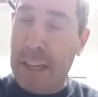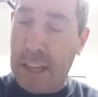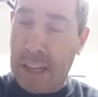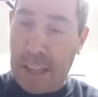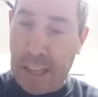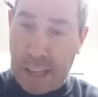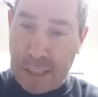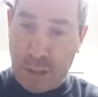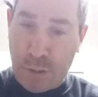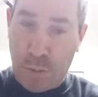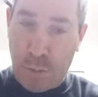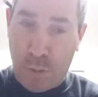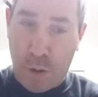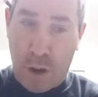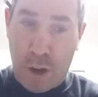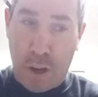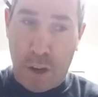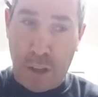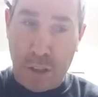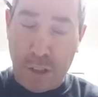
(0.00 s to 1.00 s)
in a glass of
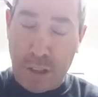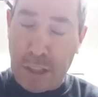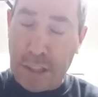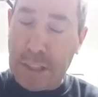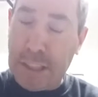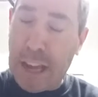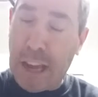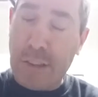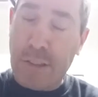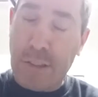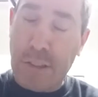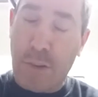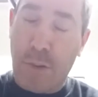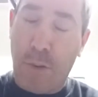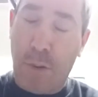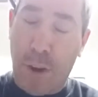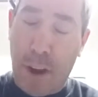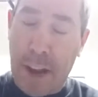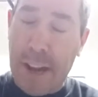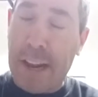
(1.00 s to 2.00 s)
6-ounce
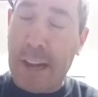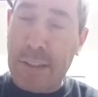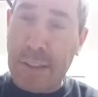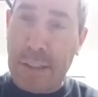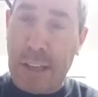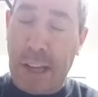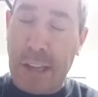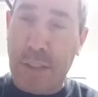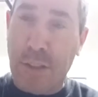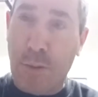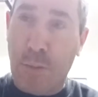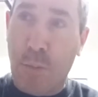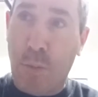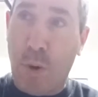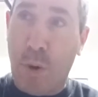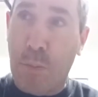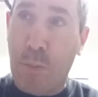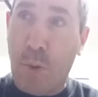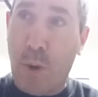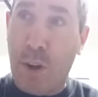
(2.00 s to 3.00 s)
or 8-ounce glass of
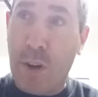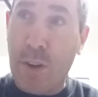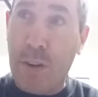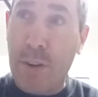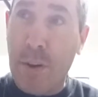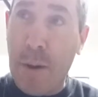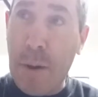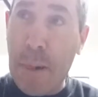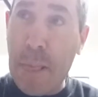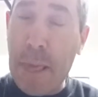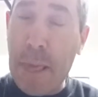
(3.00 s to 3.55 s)
warm water.